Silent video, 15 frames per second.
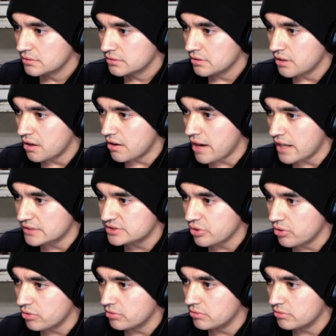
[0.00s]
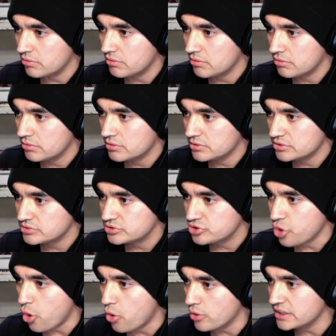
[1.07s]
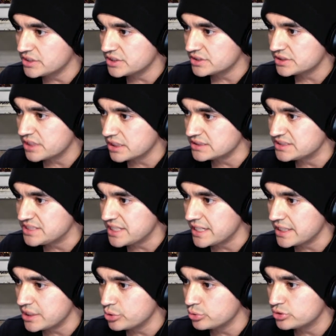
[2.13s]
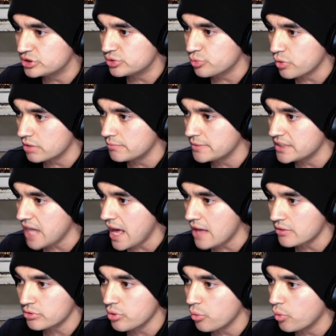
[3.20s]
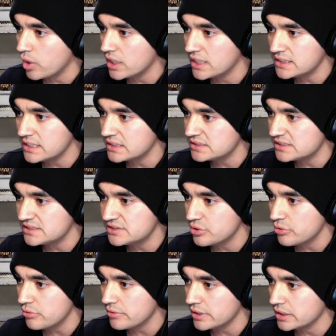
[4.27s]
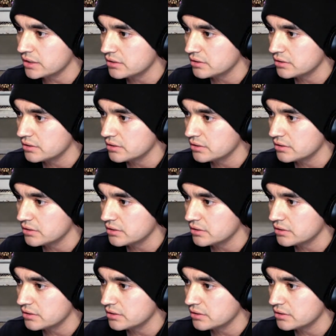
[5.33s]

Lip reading: All right, so Tony just continues swarming. I don't know what he thinks he's doing.